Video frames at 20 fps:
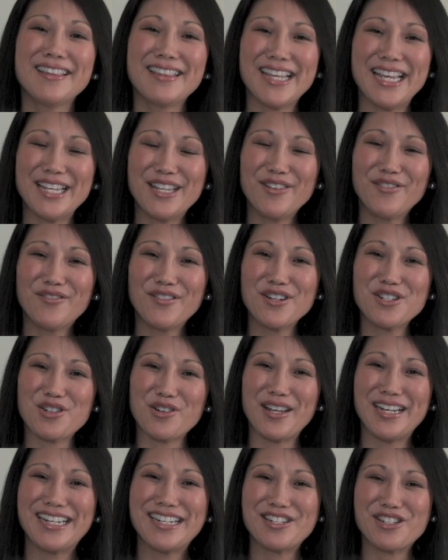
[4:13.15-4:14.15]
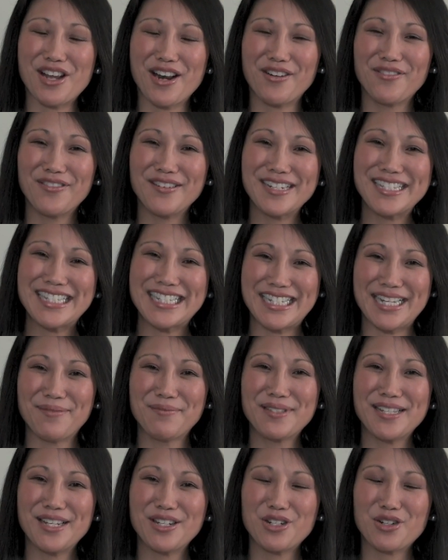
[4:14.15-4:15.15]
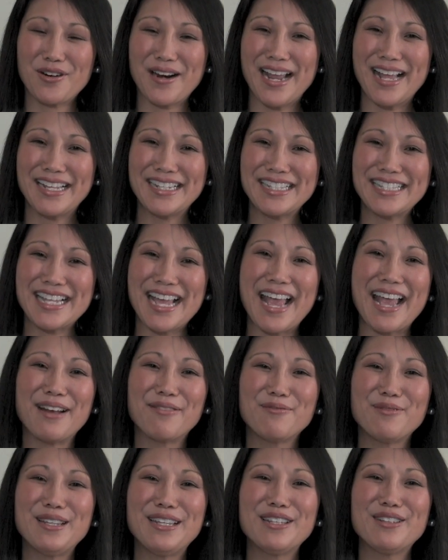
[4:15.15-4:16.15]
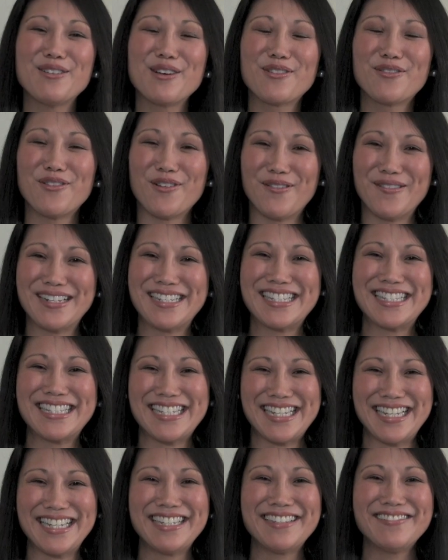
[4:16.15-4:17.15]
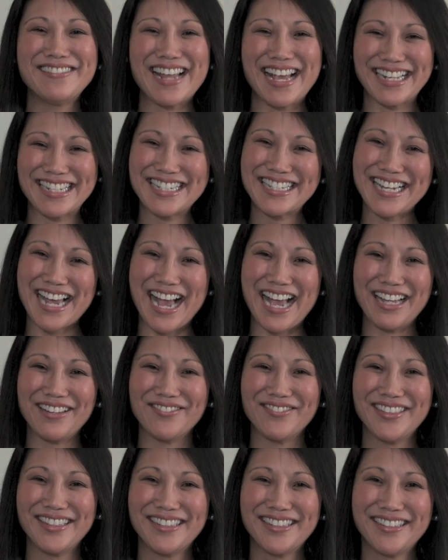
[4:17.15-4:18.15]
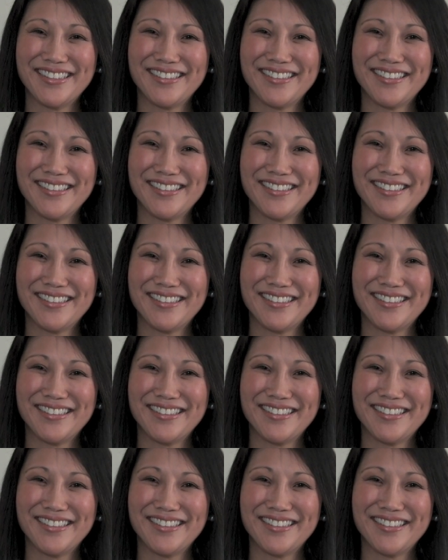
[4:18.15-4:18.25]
Thank you for joining Jennifer's Tips and Trends, and we look forward to seeing you next time.